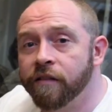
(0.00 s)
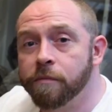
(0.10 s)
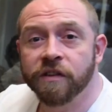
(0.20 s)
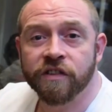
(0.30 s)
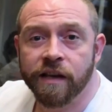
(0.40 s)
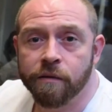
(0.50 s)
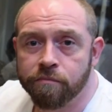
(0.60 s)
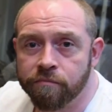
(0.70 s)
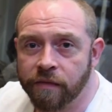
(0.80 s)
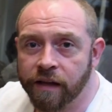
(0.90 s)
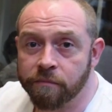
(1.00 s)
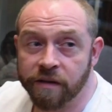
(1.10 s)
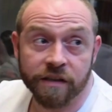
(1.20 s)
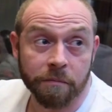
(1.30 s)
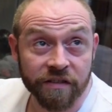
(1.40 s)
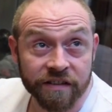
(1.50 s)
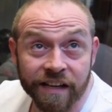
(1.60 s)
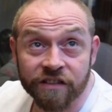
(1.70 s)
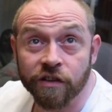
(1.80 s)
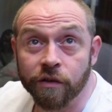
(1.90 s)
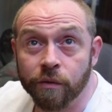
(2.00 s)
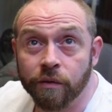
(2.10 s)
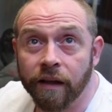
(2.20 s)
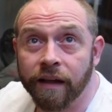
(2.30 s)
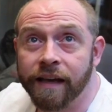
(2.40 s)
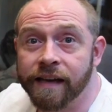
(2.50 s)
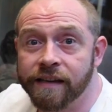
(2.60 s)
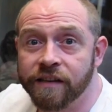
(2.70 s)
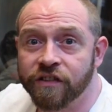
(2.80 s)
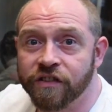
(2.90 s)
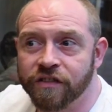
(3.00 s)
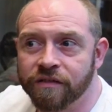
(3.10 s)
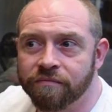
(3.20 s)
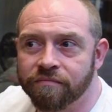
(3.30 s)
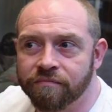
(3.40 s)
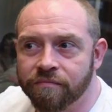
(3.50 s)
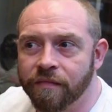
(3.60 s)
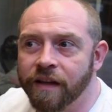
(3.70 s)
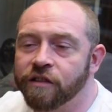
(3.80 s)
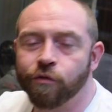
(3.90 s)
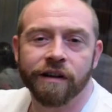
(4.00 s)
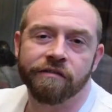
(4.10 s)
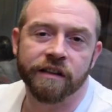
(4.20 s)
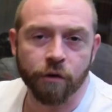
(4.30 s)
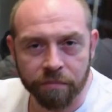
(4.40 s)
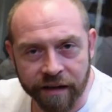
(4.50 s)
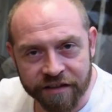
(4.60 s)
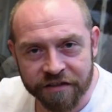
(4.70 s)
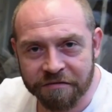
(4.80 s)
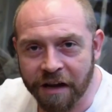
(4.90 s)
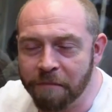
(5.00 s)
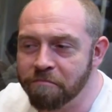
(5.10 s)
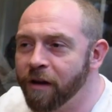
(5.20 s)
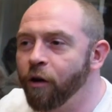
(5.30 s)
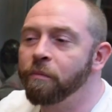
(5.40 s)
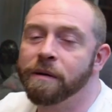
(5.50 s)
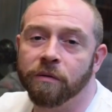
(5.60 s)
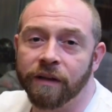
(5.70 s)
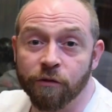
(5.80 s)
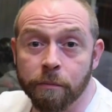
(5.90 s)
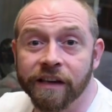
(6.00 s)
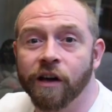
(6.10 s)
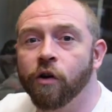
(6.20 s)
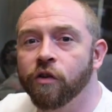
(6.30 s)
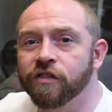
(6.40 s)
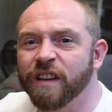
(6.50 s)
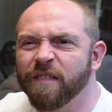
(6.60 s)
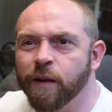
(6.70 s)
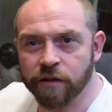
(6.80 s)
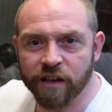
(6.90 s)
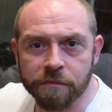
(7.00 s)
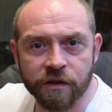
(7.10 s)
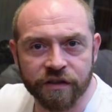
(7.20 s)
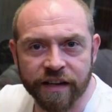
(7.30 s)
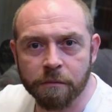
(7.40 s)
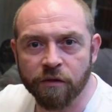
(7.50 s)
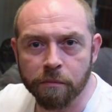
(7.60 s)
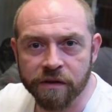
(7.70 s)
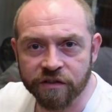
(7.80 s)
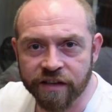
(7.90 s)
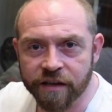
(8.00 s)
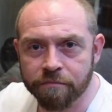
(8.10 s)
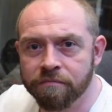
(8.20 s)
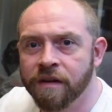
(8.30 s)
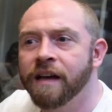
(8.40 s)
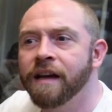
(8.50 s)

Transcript: The museum in Dublin, the Dead Zoo, it's a really, really cool place. A lot of people love it because it feels like a museum of a museum.